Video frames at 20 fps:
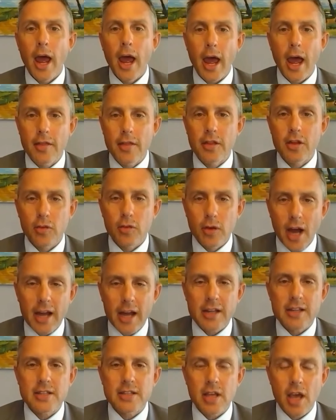And the
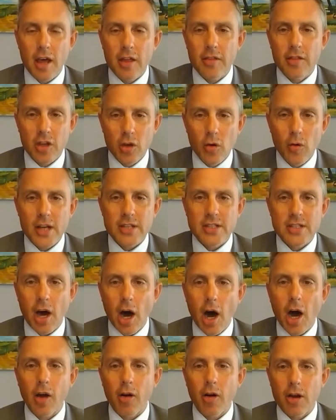United and the U.S.
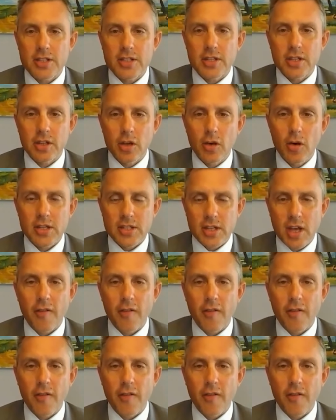Congress and the U.S.